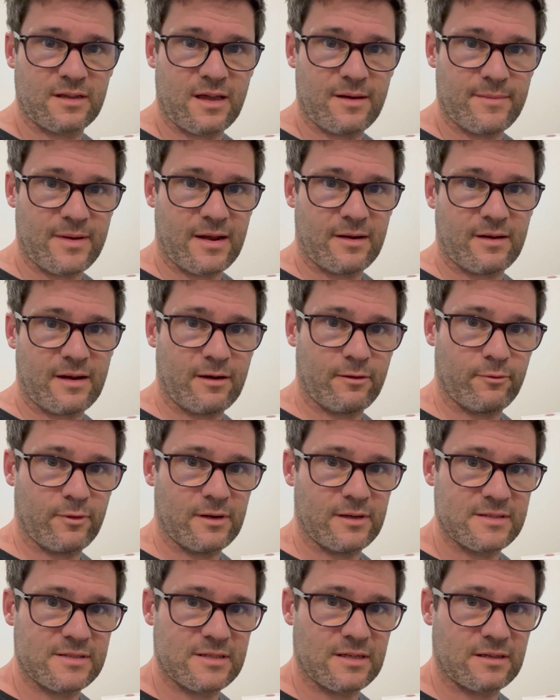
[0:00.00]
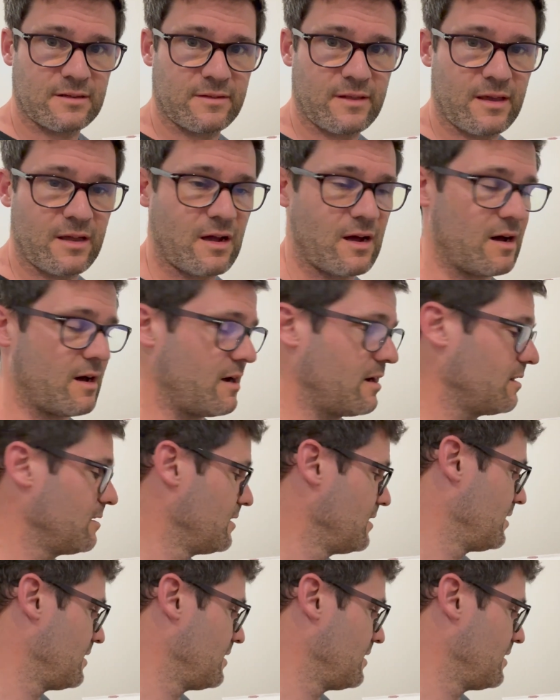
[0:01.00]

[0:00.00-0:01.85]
come out, how realistic they are.